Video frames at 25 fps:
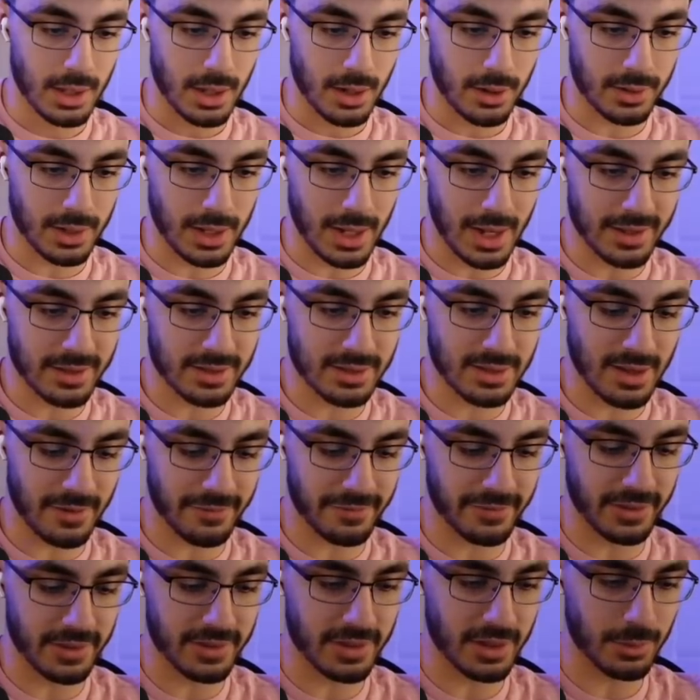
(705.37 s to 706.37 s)
Okay, I
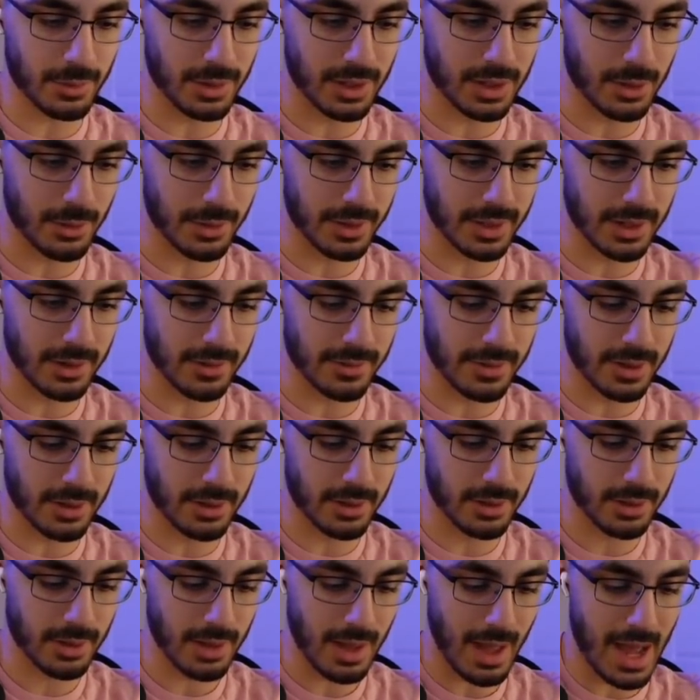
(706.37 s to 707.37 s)
definitely think we go in here, though.
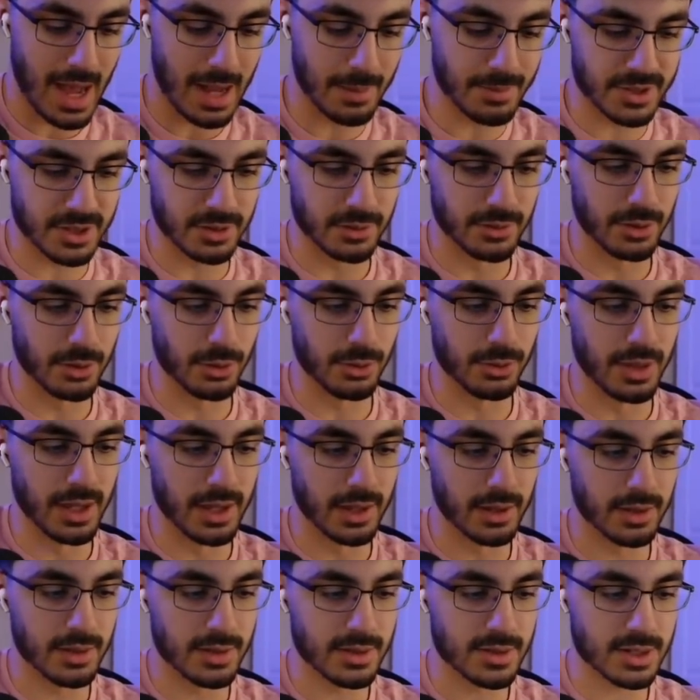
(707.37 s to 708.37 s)
Absolutely.
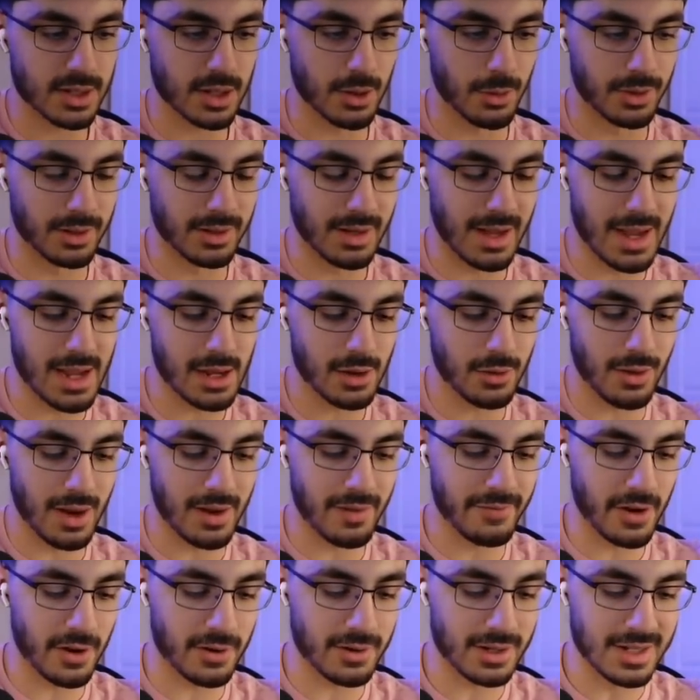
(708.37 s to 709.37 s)
Let's go in Knight
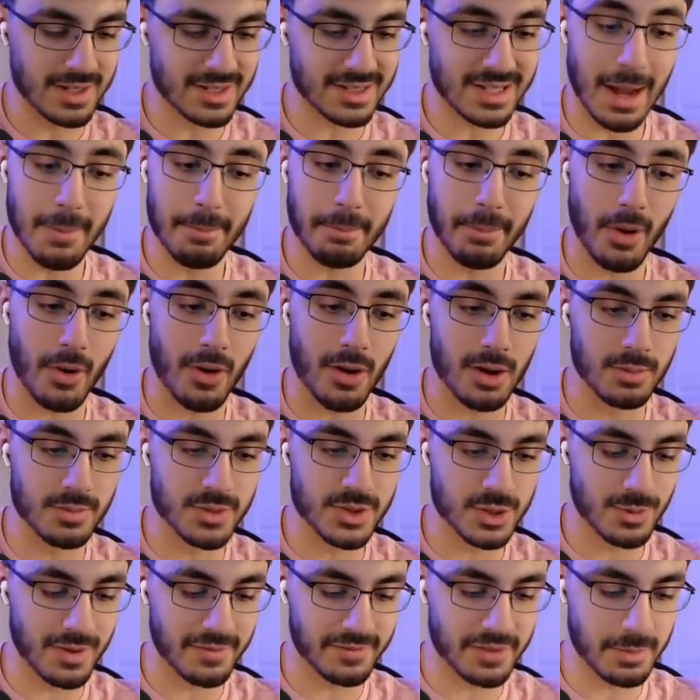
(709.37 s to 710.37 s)
Graveyard. He's got barbs,
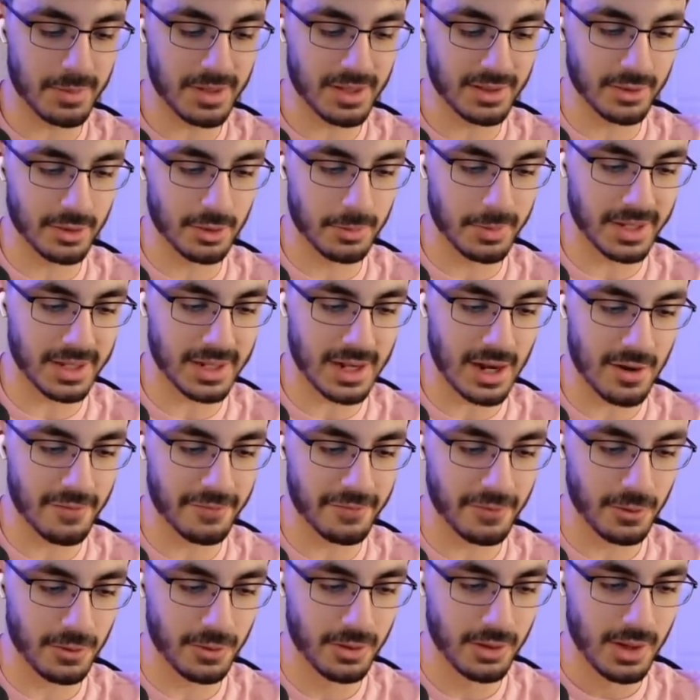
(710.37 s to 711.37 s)
so we have to be a little bit
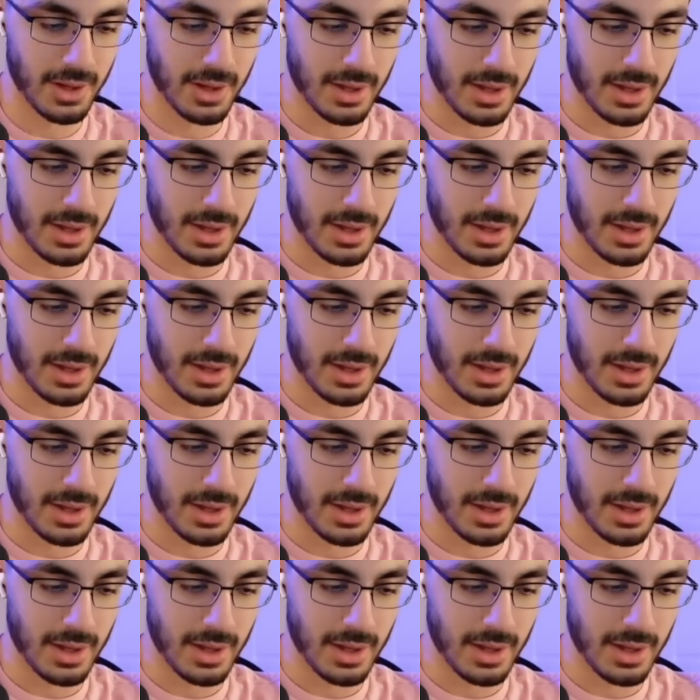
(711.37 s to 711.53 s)
careful.